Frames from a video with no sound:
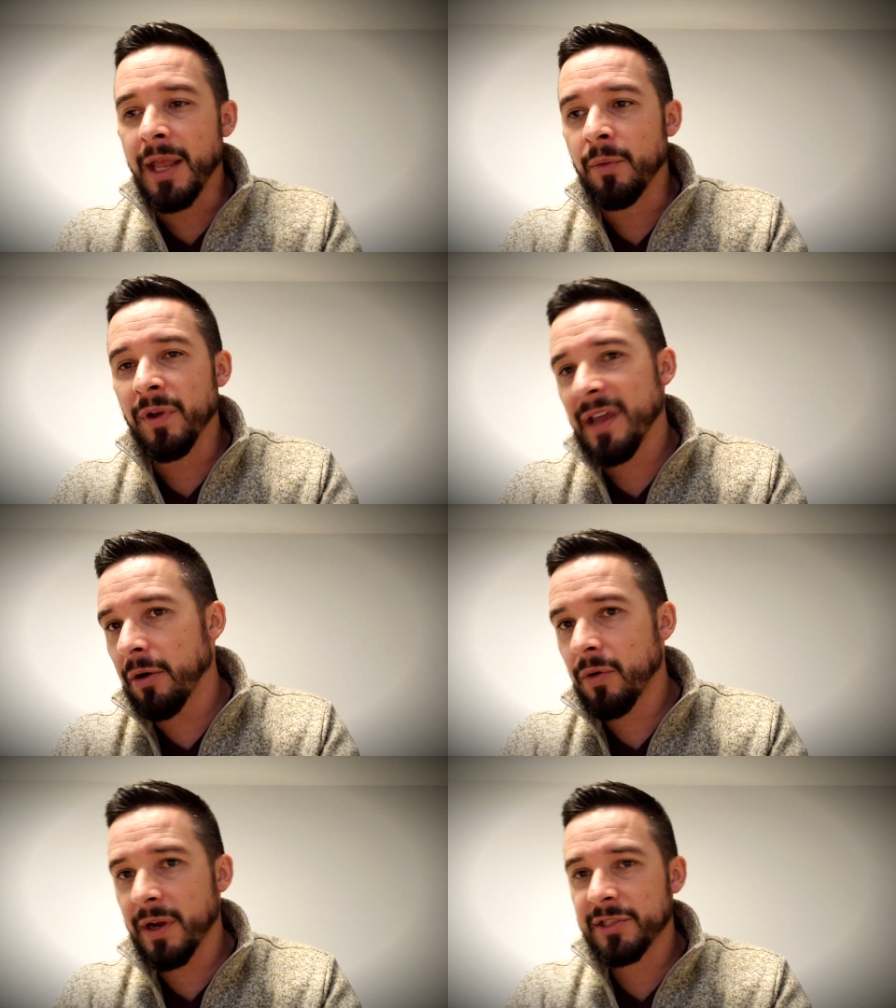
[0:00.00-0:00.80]
And
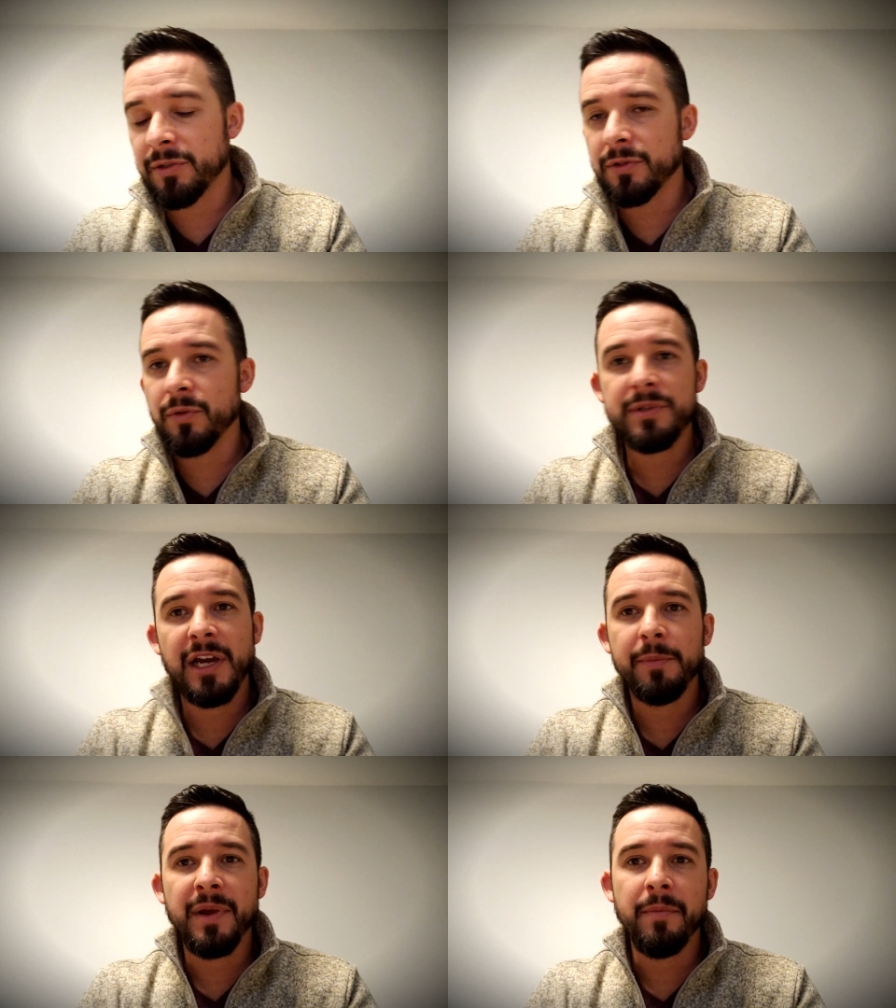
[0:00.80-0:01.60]
without question, there's no
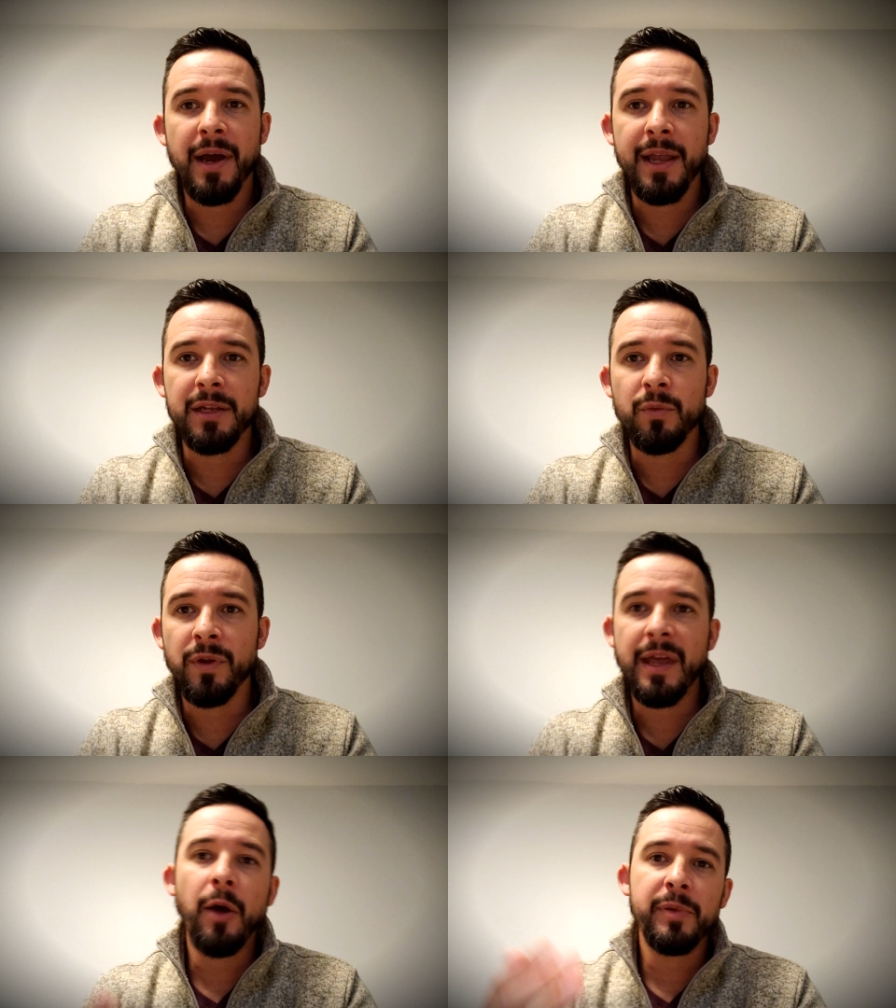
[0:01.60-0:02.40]
doubt in my mind,
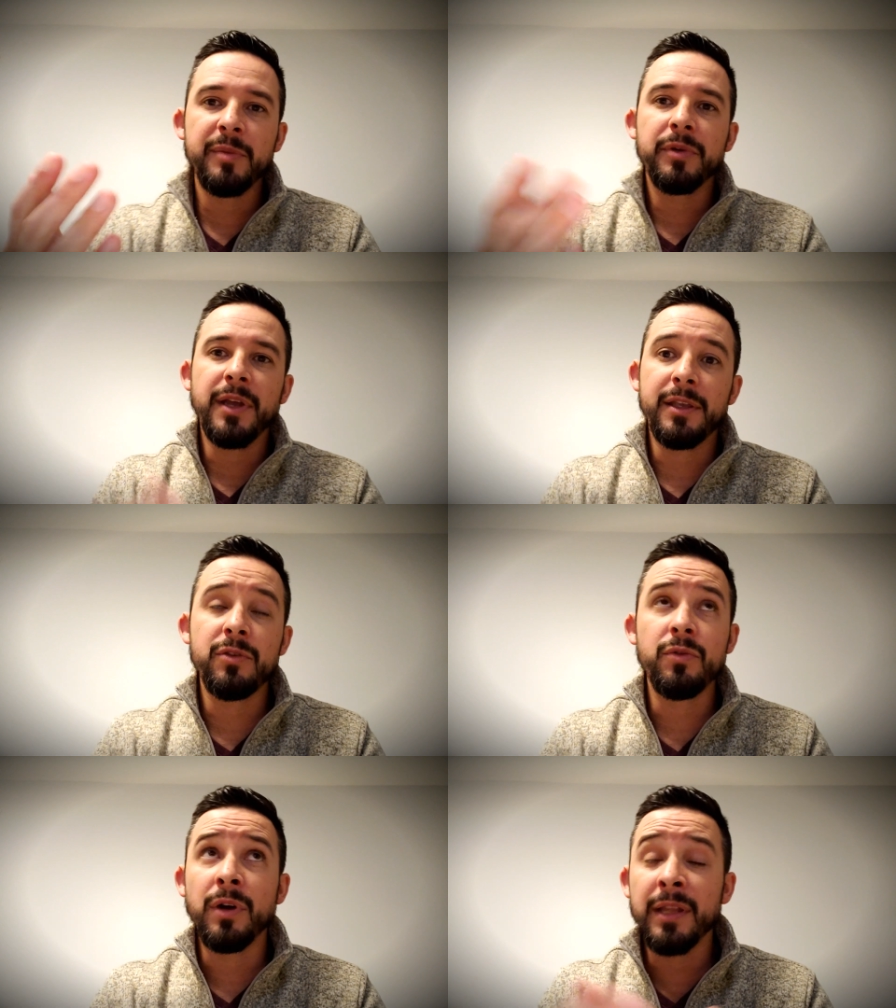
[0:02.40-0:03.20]
without people
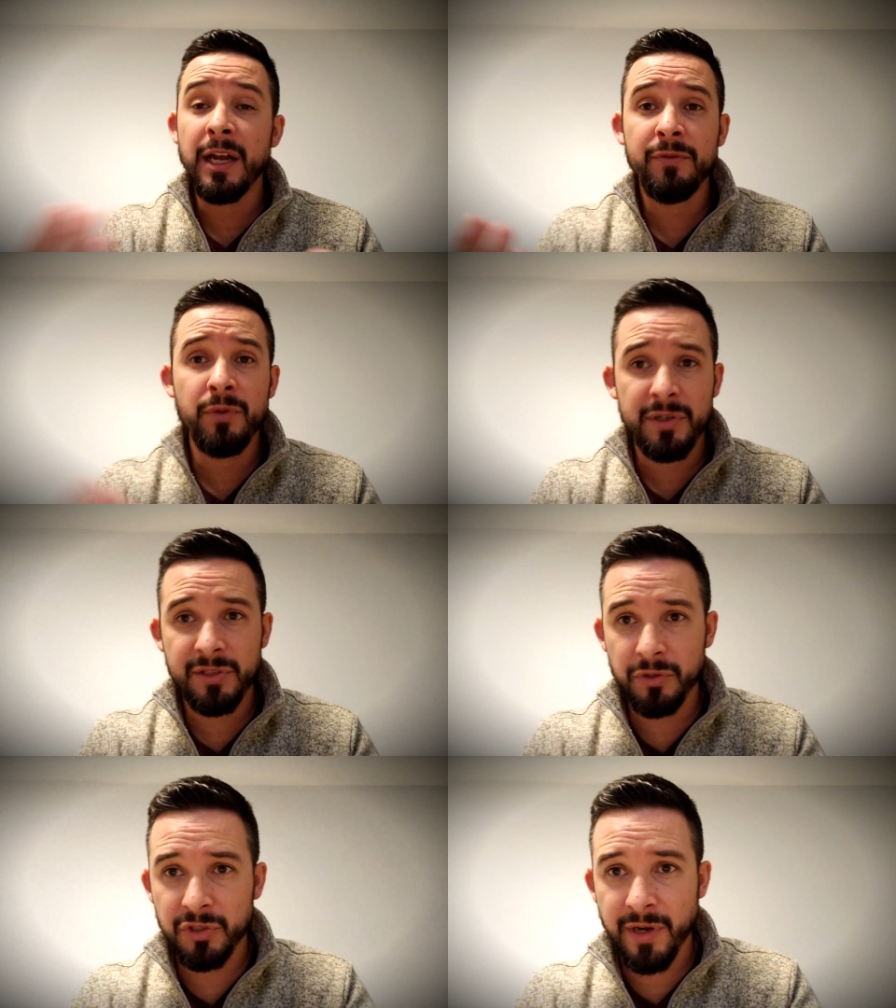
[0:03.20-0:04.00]
like you, a lot of you are
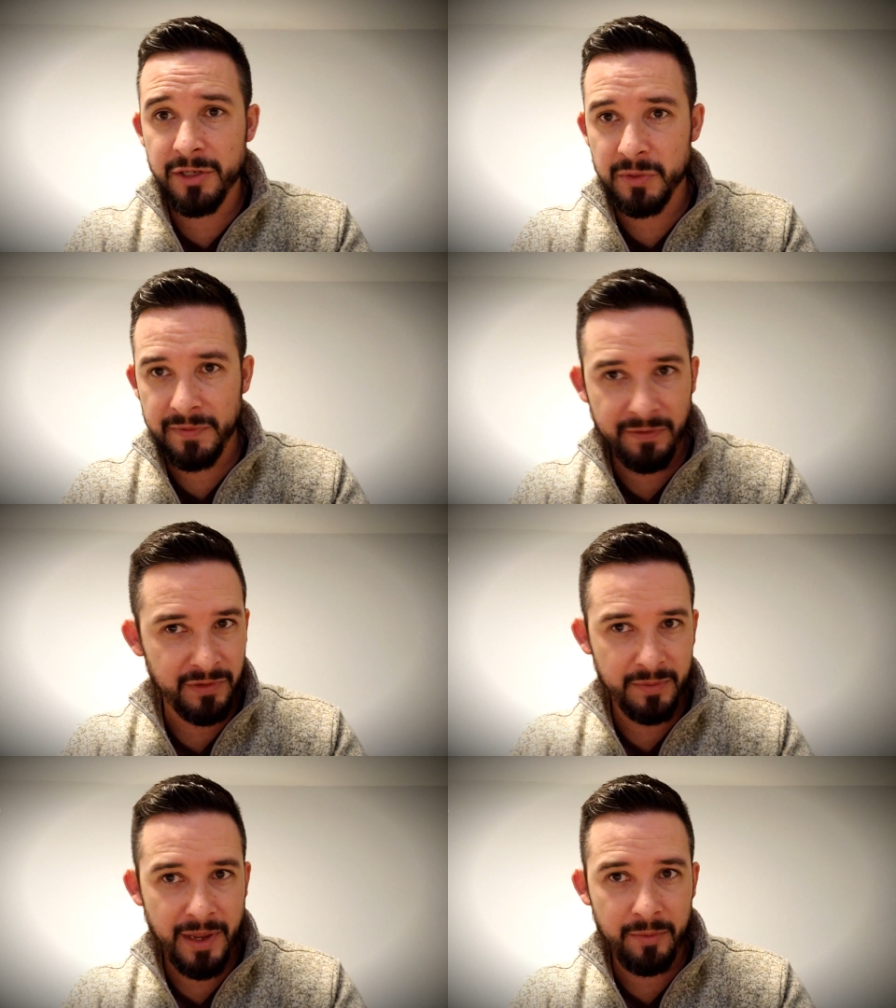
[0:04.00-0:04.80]
still strangers. We've
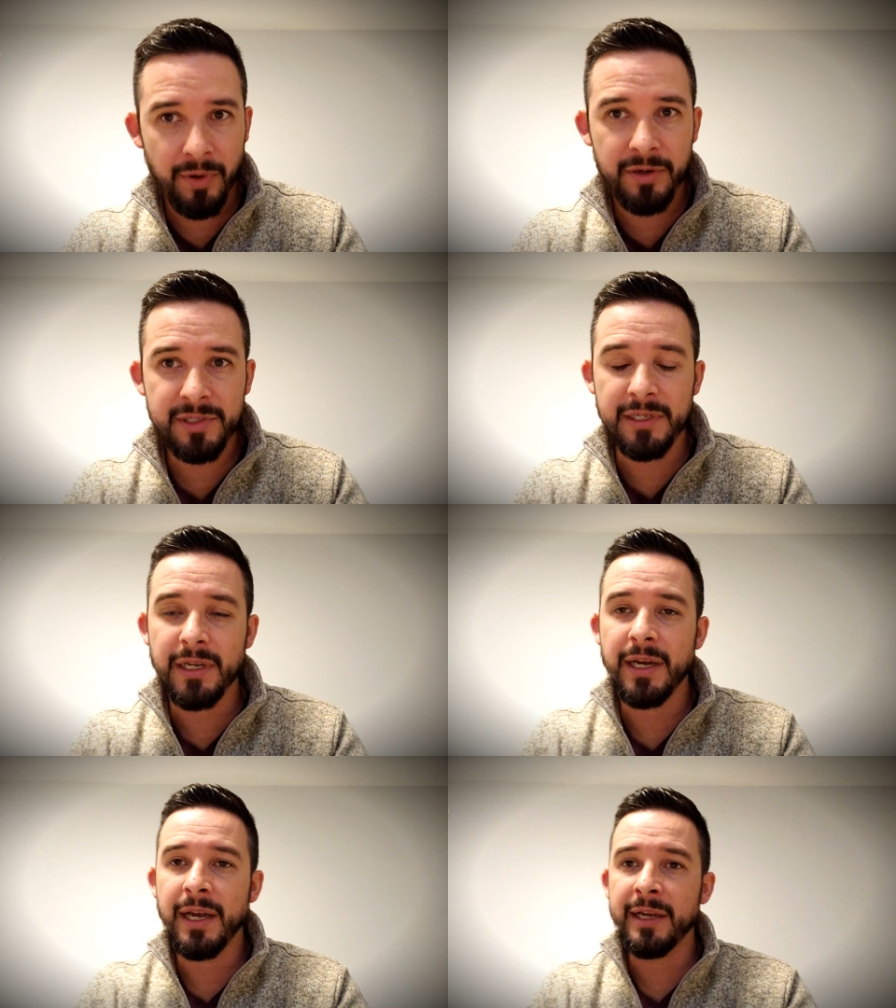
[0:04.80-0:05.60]
never even met in
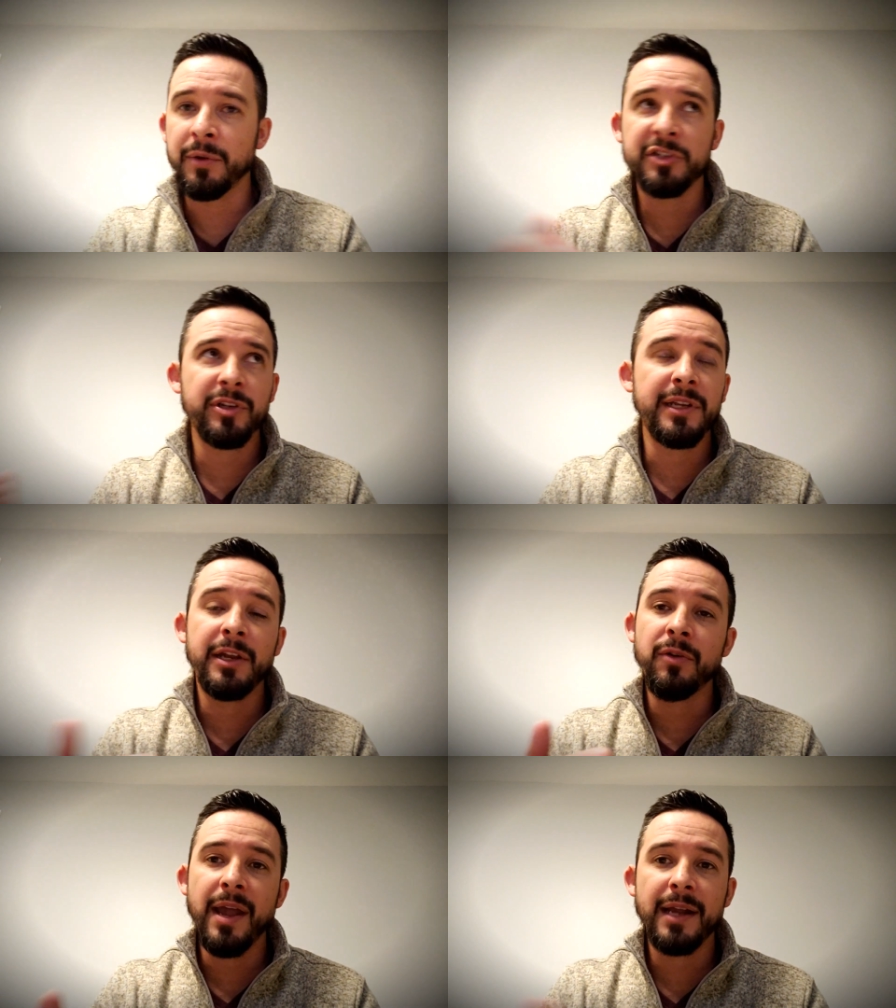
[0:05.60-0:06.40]
person. I always try to
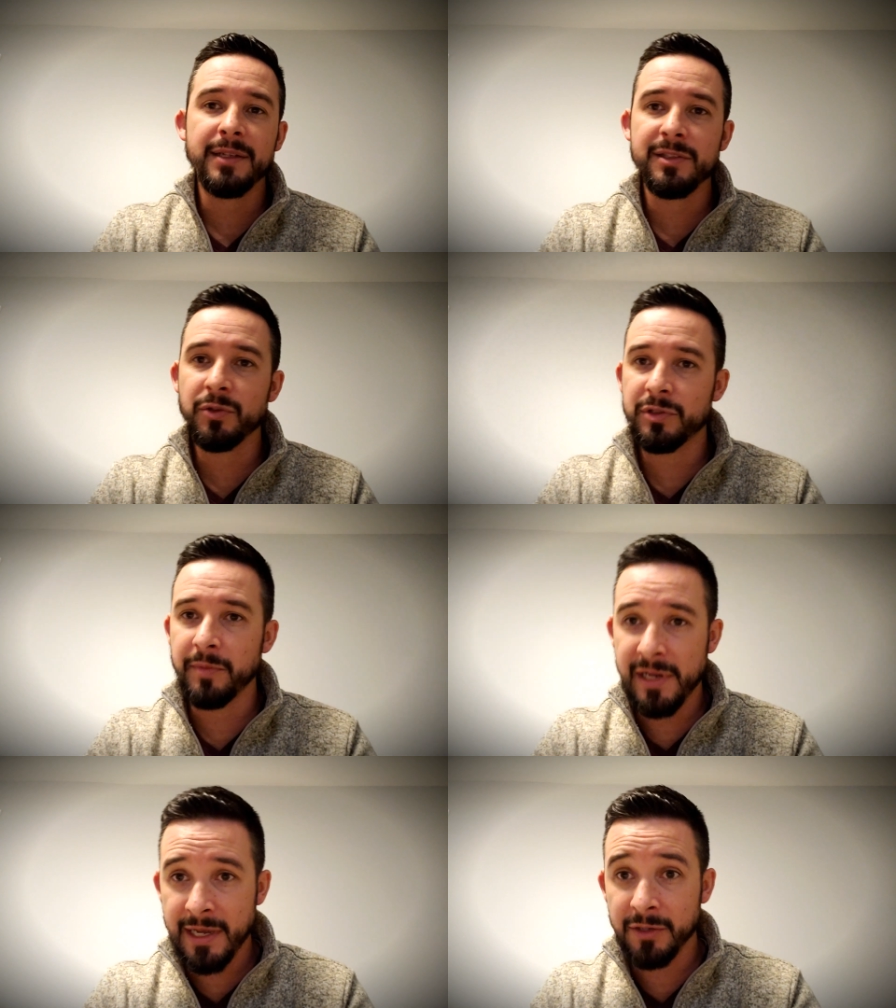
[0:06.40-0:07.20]
interact on
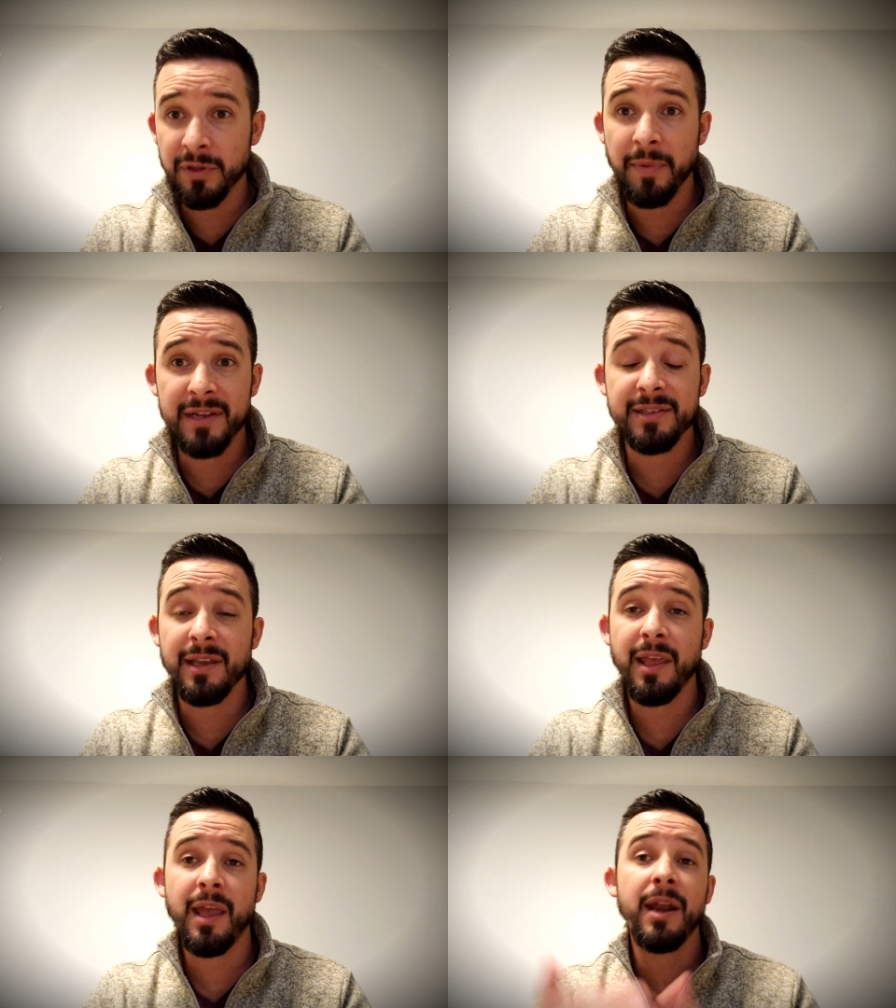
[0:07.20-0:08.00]
social media. I do the best
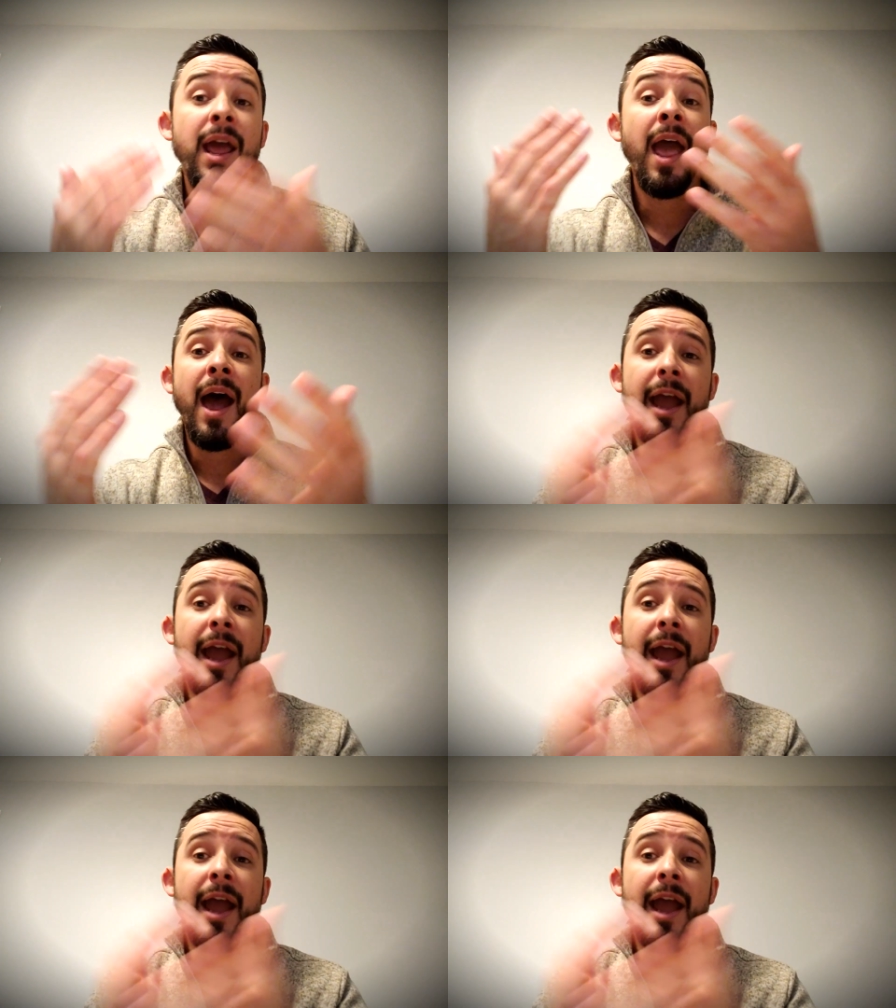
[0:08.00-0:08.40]
I can.